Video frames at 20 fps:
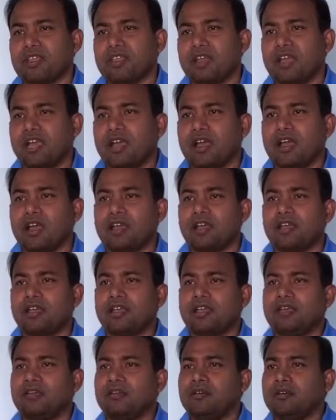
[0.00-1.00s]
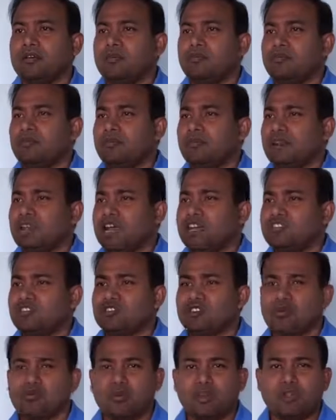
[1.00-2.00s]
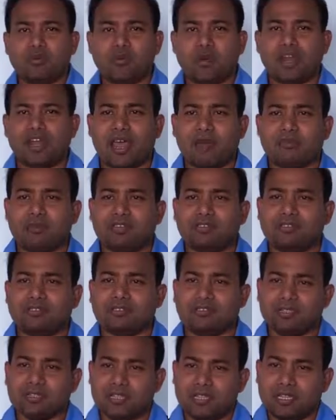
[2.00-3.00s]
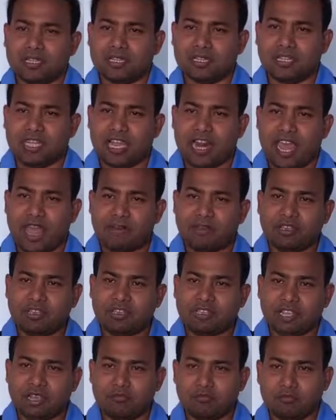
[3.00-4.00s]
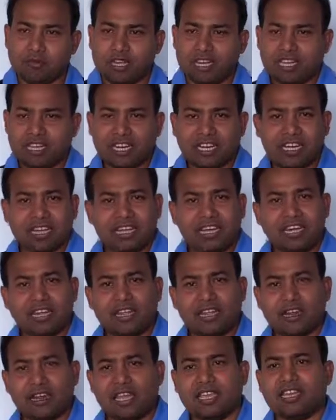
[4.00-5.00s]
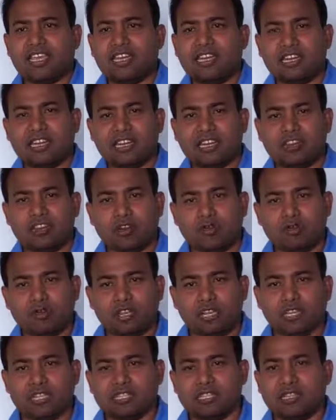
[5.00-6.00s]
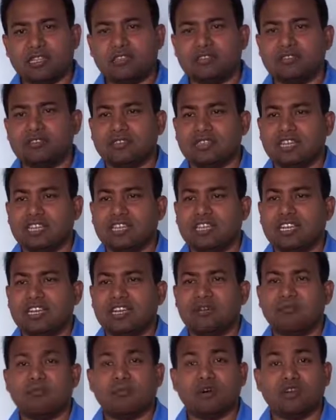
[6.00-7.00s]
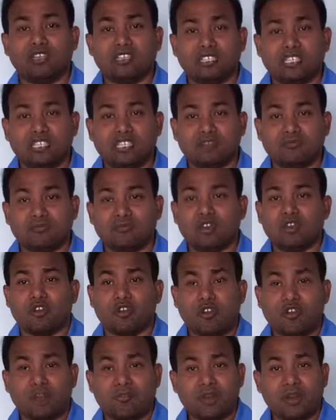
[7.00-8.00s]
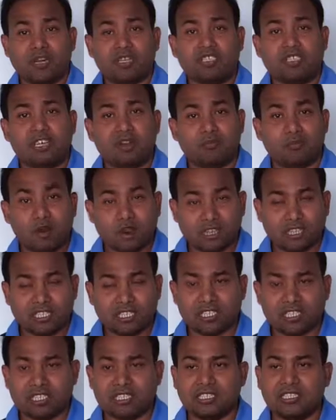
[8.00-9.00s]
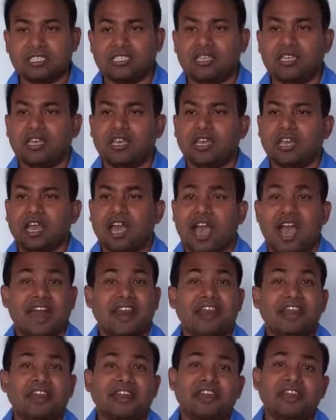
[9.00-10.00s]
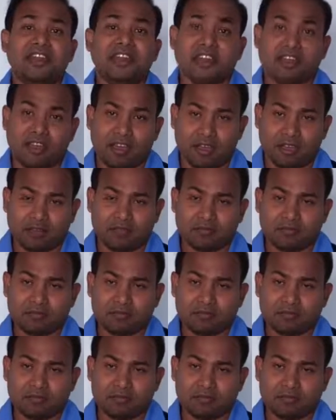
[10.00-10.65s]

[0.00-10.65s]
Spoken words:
In a large company, what happens? They are having some internal data like internal communications, internal policy, confidential policies, R&D data.